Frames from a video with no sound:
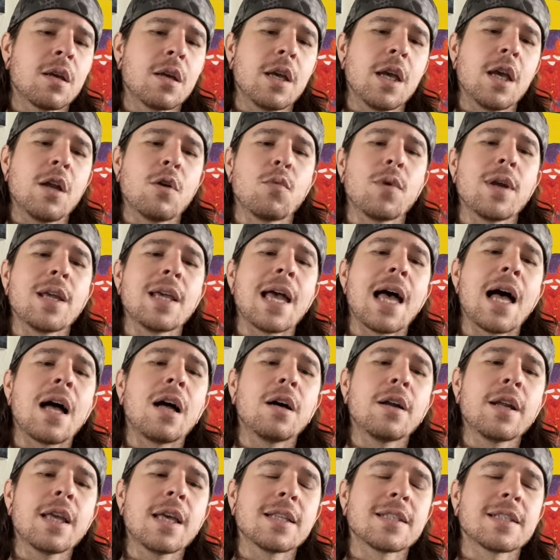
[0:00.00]
In
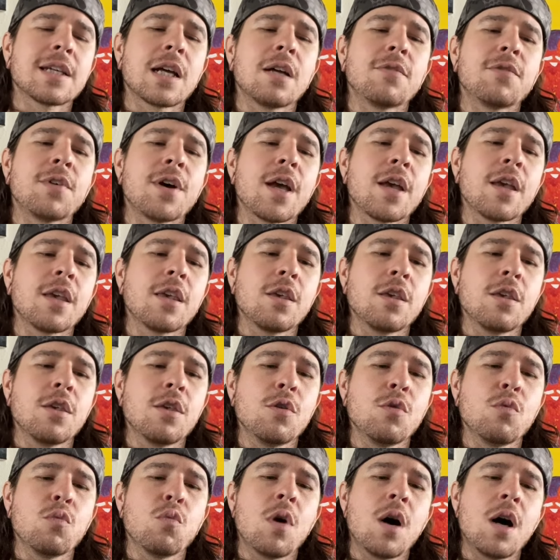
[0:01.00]
reality, it's kind of like
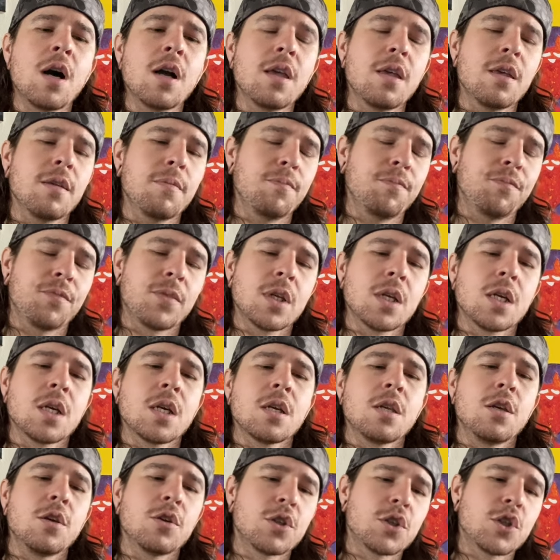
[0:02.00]

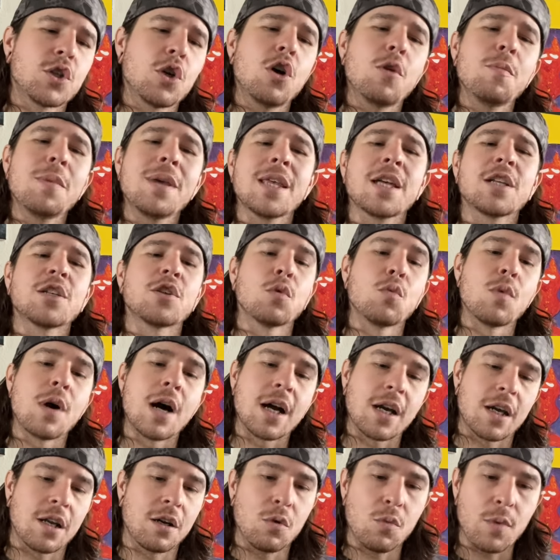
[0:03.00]
you're showing me that you're
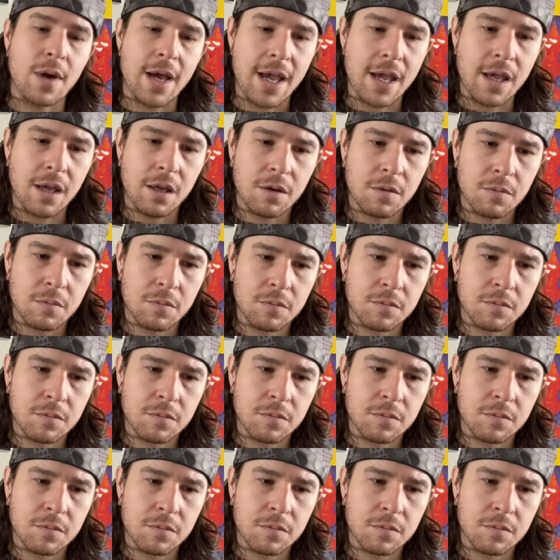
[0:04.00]
walking away,